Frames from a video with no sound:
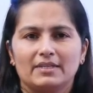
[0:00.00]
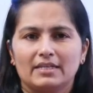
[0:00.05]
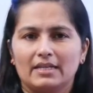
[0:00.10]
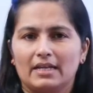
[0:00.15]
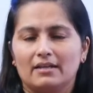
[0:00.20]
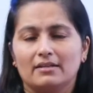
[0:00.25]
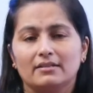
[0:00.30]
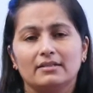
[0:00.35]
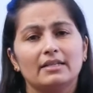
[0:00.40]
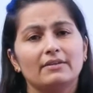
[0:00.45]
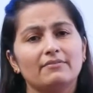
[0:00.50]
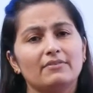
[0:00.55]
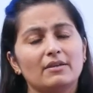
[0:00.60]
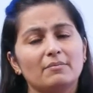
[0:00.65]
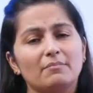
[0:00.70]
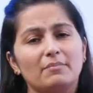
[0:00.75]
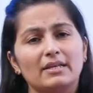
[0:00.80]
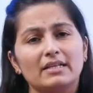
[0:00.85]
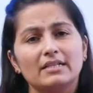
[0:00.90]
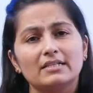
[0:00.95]
Yeah,
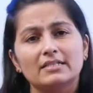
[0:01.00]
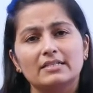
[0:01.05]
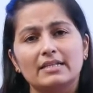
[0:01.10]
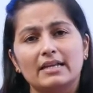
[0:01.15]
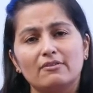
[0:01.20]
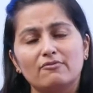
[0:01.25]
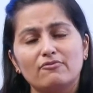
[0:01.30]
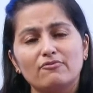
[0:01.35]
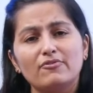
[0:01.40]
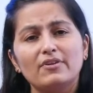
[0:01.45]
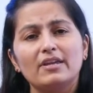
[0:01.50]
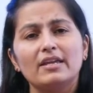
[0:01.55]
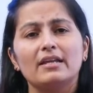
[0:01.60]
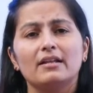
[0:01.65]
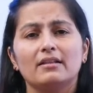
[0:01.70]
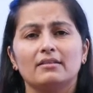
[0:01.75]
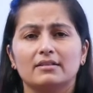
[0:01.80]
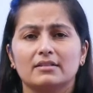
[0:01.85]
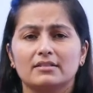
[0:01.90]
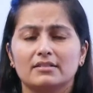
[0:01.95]
living beings can
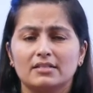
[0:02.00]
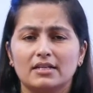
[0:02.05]
feel the